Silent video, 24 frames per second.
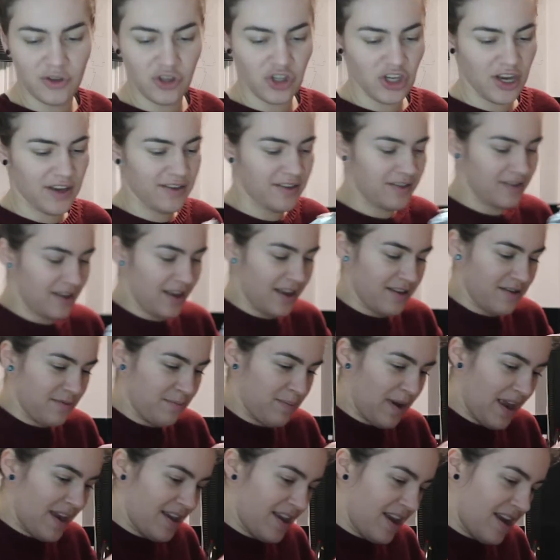Jess says
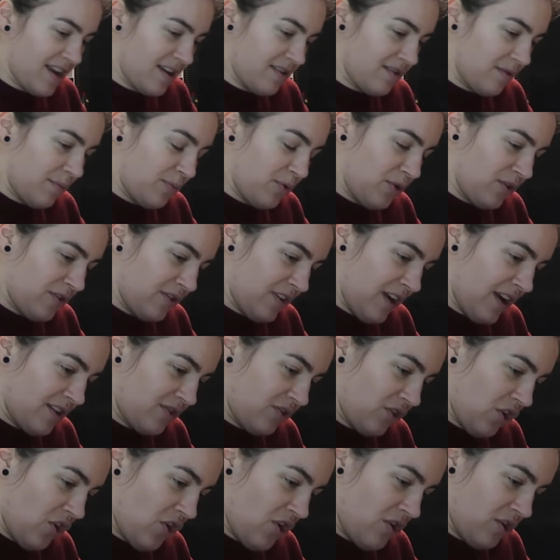baking is a
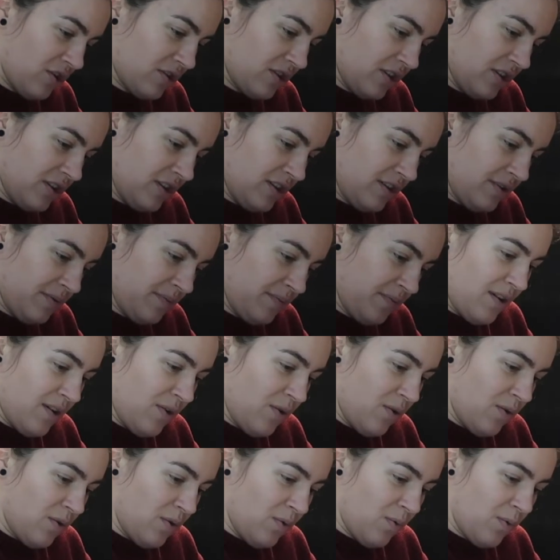precise art.
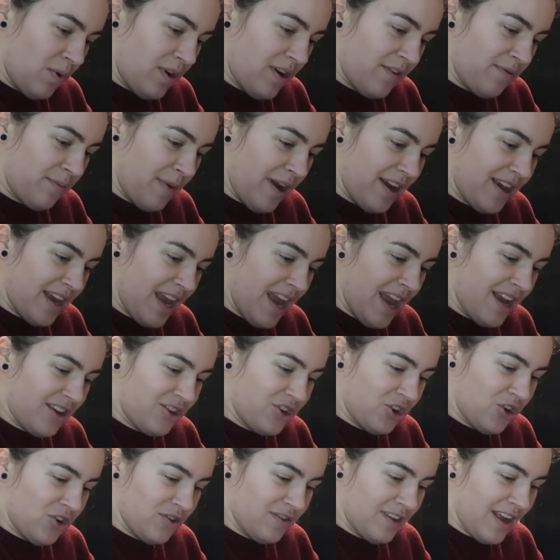What if my cake
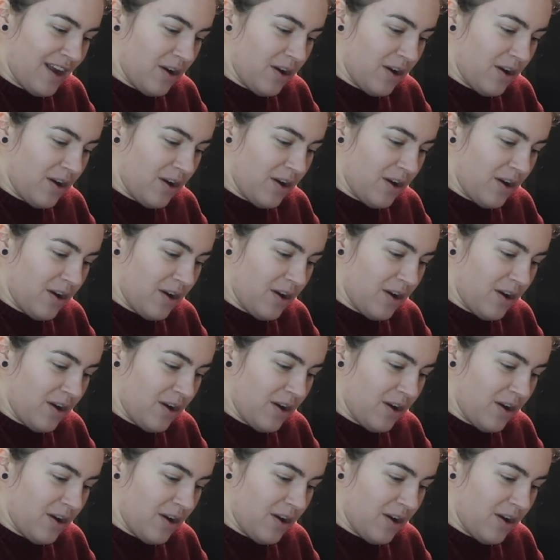turns